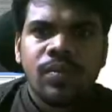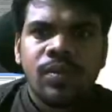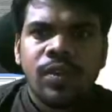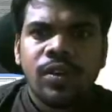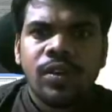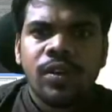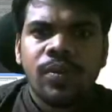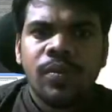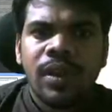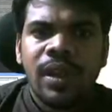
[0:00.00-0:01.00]
The
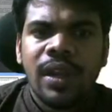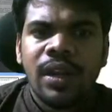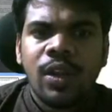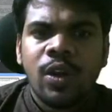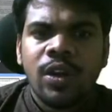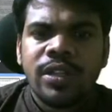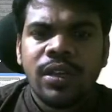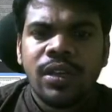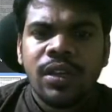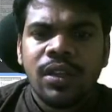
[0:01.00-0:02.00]
term
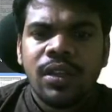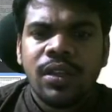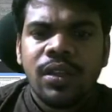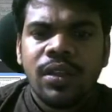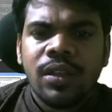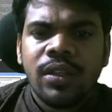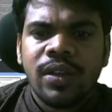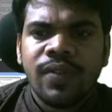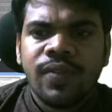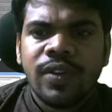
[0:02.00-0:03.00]
antioxidant is
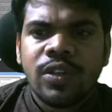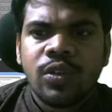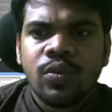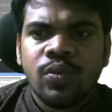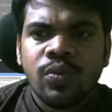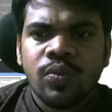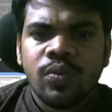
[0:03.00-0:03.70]
refers to